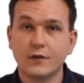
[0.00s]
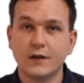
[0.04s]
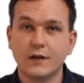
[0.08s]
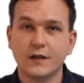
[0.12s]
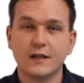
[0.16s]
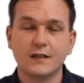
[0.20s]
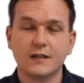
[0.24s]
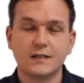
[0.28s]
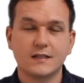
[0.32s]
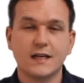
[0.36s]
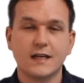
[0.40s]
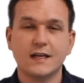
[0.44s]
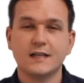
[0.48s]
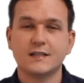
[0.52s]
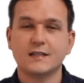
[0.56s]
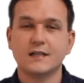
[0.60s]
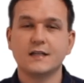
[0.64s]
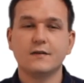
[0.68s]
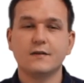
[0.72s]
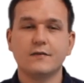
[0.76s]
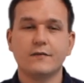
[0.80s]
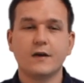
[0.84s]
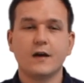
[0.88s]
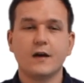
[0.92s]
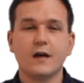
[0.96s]
It's as
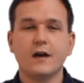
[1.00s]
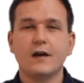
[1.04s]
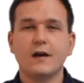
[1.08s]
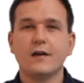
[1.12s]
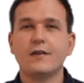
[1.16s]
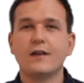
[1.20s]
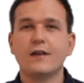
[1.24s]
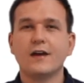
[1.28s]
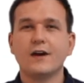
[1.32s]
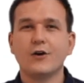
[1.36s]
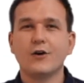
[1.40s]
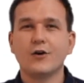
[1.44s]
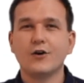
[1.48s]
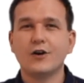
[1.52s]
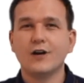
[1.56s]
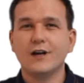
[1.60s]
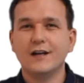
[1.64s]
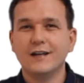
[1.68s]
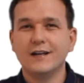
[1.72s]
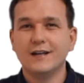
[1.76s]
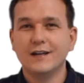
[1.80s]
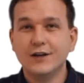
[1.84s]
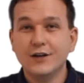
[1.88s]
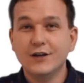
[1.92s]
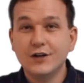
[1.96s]
if they are
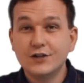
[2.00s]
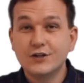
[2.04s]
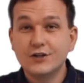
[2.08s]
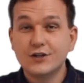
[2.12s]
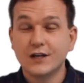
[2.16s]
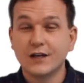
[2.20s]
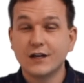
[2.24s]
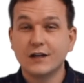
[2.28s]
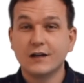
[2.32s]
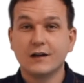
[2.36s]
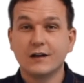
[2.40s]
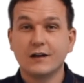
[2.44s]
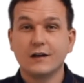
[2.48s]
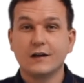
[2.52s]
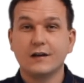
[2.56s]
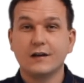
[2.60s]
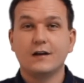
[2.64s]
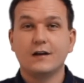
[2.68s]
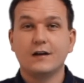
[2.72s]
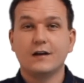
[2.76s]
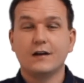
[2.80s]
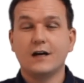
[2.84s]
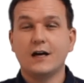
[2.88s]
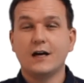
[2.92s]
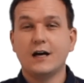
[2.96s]
allergic
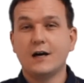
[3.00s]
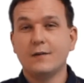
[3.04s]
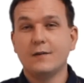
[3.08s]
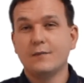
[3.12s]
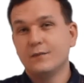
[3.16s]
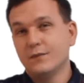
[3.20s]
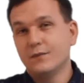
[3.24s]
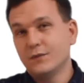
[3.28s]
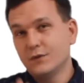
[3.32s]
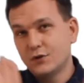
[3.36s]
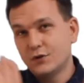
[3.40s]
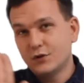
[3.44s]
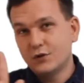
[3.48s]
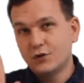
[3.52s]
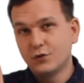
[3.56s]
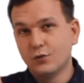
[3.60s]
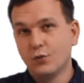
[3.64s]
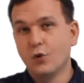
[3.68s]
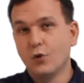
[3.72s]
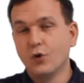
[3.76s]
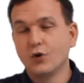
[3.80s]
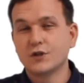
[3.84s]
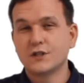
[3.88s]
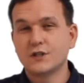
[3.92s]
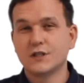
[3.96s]
um,
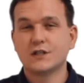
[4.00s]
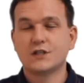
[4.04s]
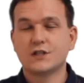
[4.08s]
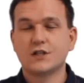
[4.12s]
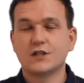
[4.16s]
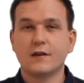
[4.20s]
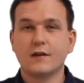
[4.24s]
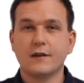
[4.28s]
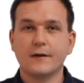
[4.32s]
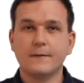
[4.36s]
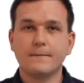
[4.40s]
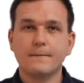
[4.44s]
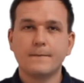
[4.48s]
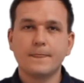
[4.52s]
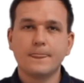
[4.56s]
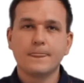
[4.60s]
towards each other.